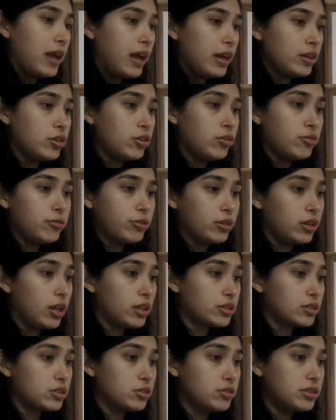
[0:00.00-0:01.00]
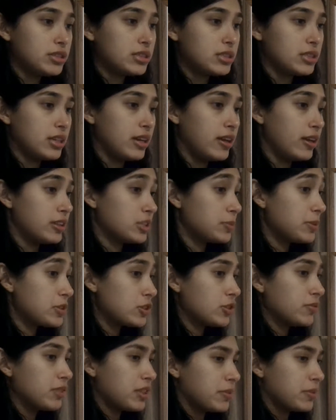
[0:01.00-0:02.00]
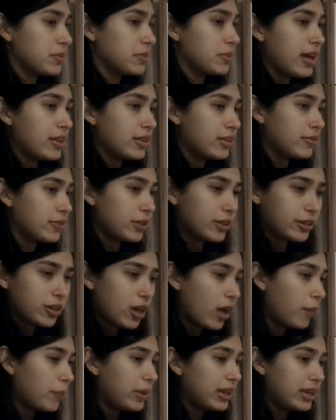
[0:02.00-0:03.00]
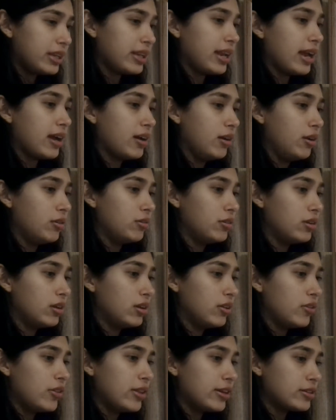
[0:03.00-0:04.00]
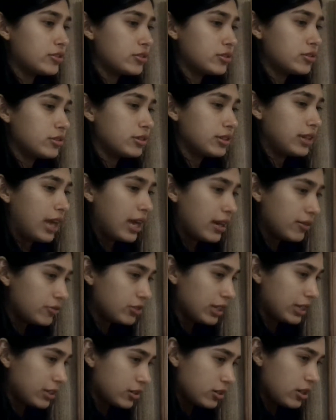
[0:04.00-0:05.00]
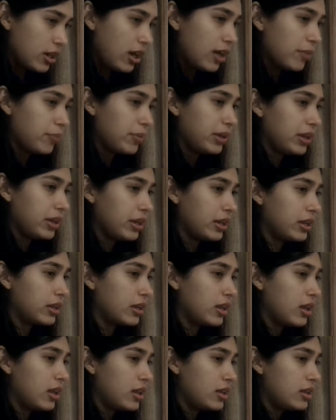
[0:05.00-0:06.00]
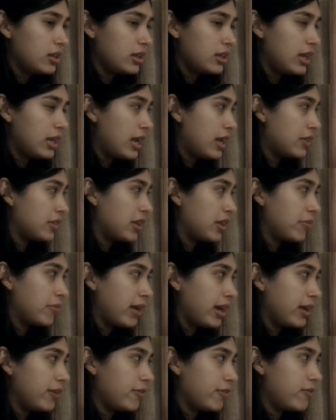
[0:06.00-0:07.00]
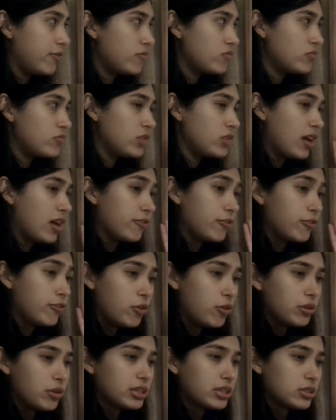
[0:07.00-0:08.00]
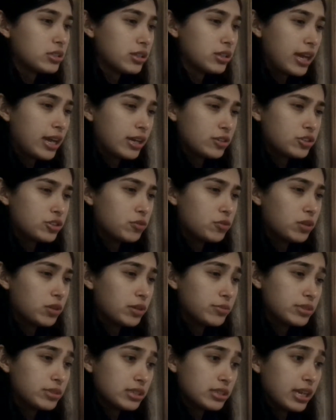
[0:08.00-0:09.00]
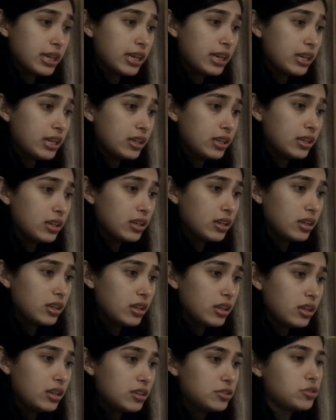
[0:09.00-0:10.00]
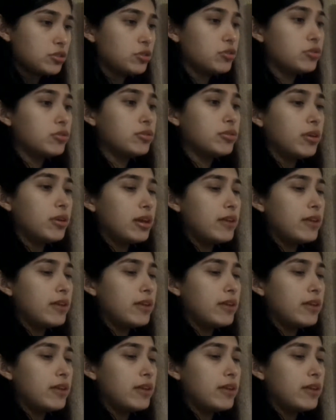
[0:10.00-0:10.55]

I know for a lot of students, especially with math, if they're copying down, they're kind of like copying, and they might not focus on actually what I'm saying. So